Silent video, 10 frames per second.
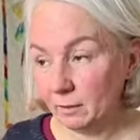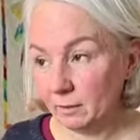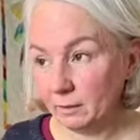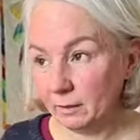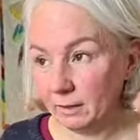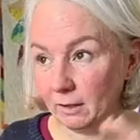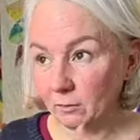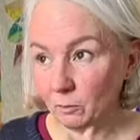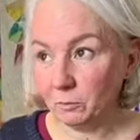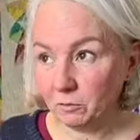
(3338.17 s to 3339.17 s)
that it
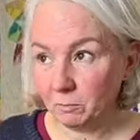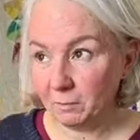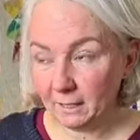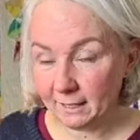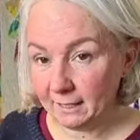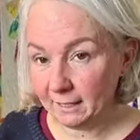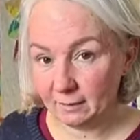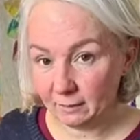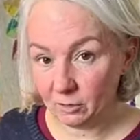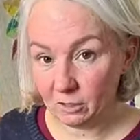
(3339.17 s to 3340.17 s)
is going to be a
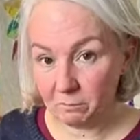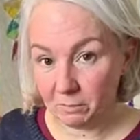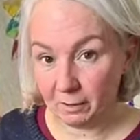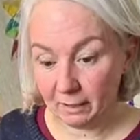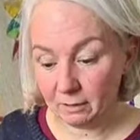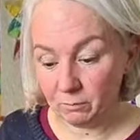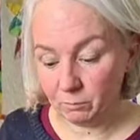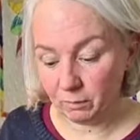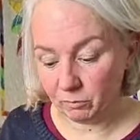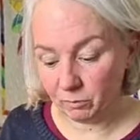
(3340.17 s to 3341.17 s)
kit that you can buy
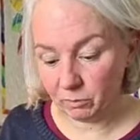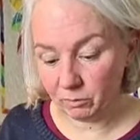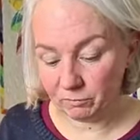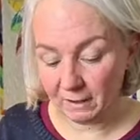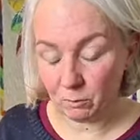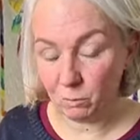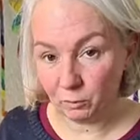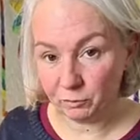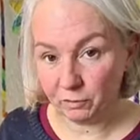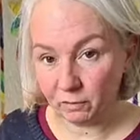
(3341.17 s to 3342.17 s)
with the fat
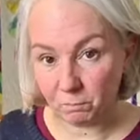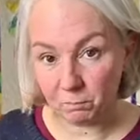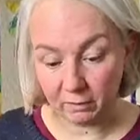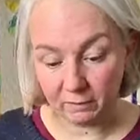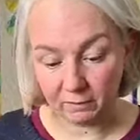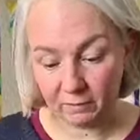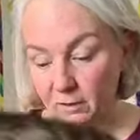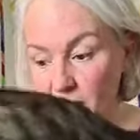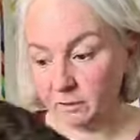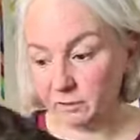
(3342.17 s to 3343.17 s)
quarters plus the
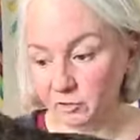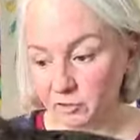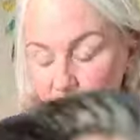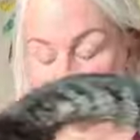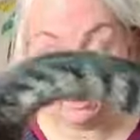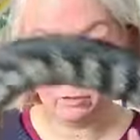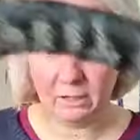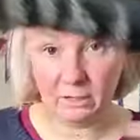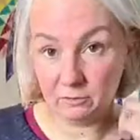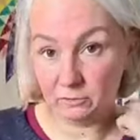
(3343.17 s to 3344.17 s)
yardage that you
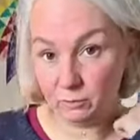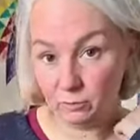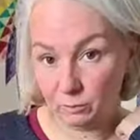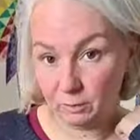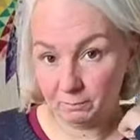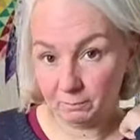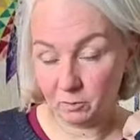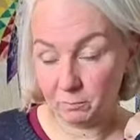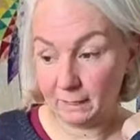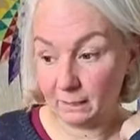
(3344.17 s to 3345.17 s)
need to
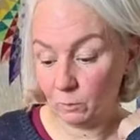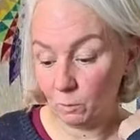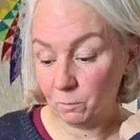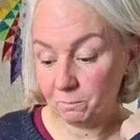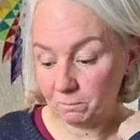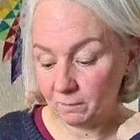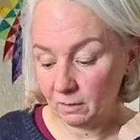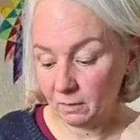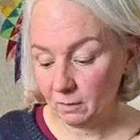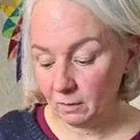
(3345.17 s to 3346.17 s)
make it all.
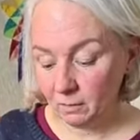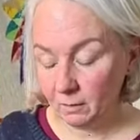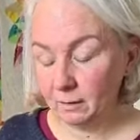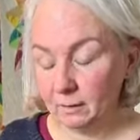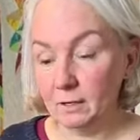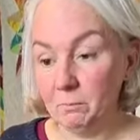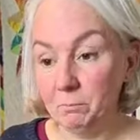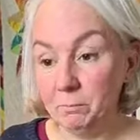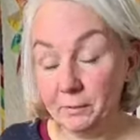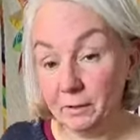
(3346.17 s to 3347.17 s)

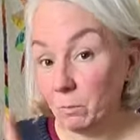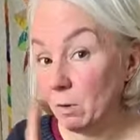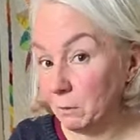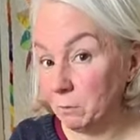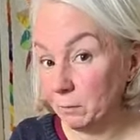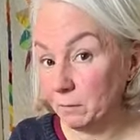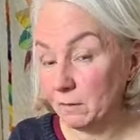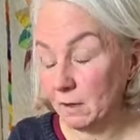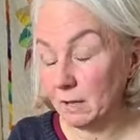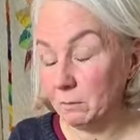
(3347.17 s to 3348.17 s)
But what I will
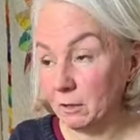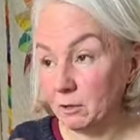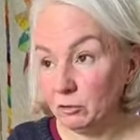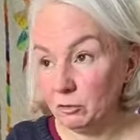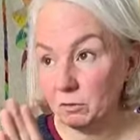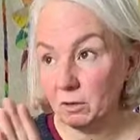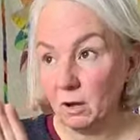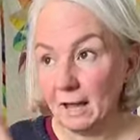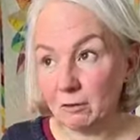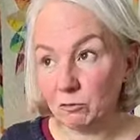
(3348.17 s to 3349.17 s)
say, because you've
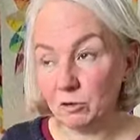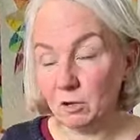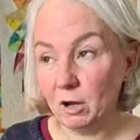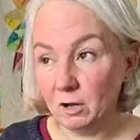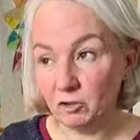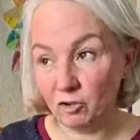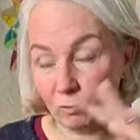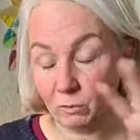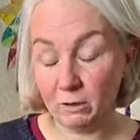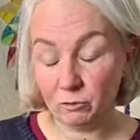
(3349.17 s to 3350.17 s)
got extra yardage
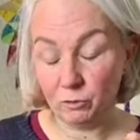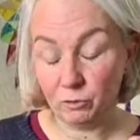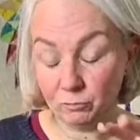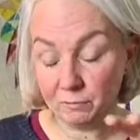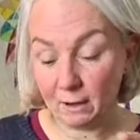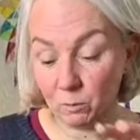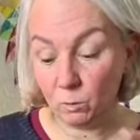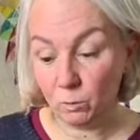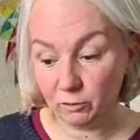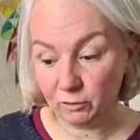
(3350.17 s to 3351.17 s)
as well as your fat
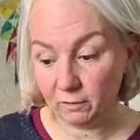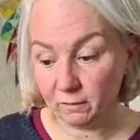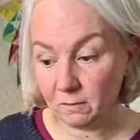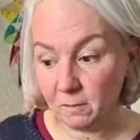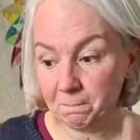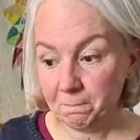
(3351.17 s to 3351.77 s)
quarters,